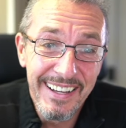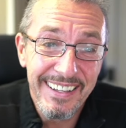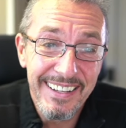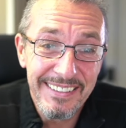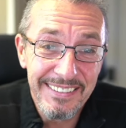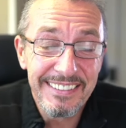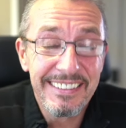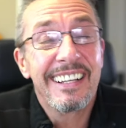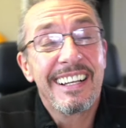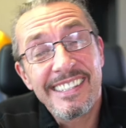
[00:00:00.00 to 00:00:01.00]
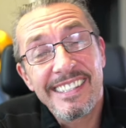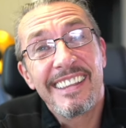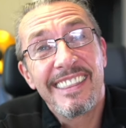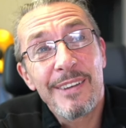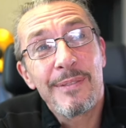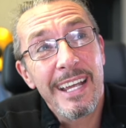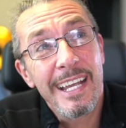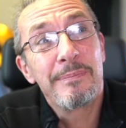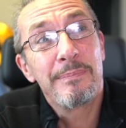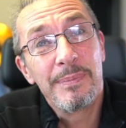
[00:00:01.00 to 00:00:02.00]
let's say it that way,
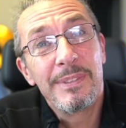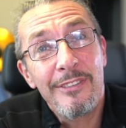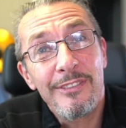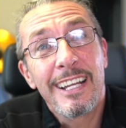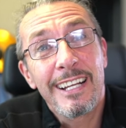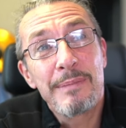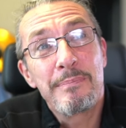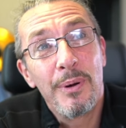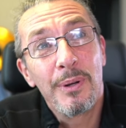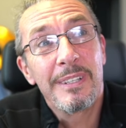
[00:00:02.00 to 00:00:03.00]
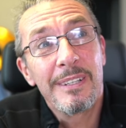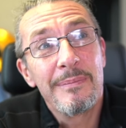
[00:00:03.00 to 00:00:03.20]
it definitely put